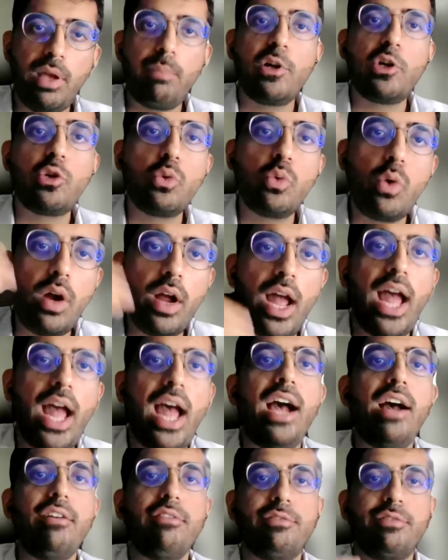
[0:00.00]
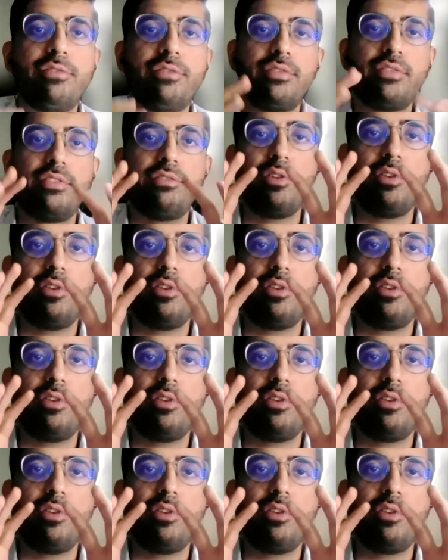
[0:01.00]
people to have